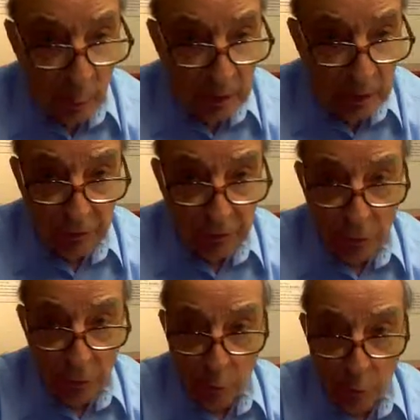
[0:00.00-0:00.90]
to
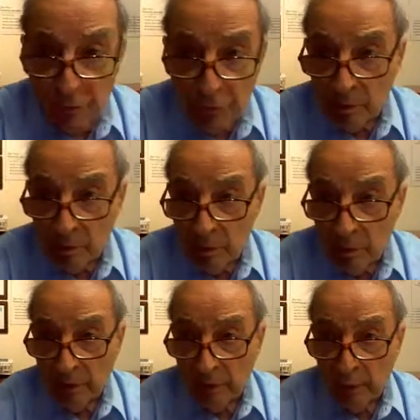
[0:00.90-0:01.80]
research that shows that
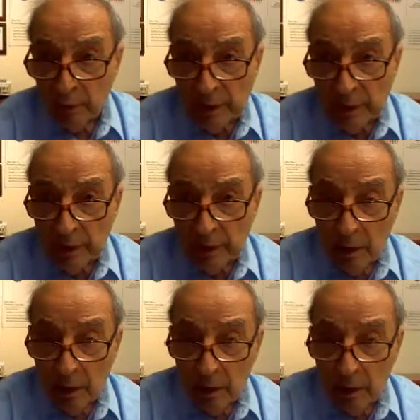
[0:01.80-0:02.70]
one of the causes,
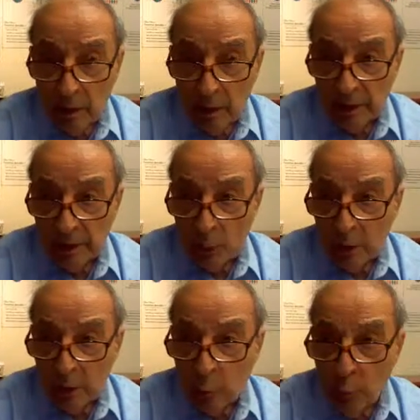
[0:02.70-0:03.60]
one
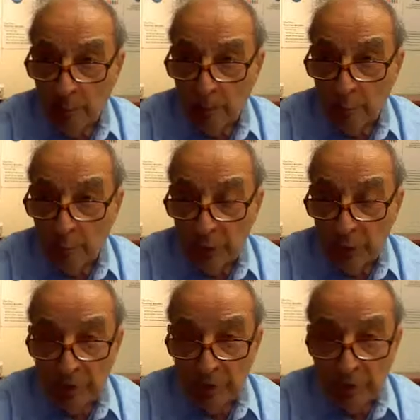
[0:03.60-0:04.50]
of the direct
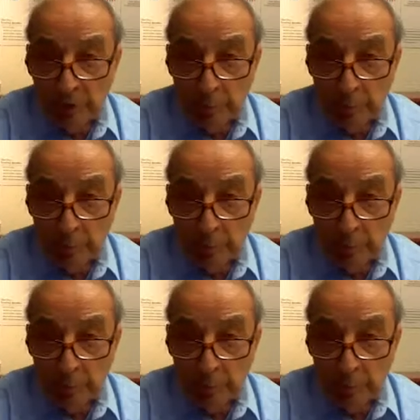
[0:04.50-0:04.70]
effects of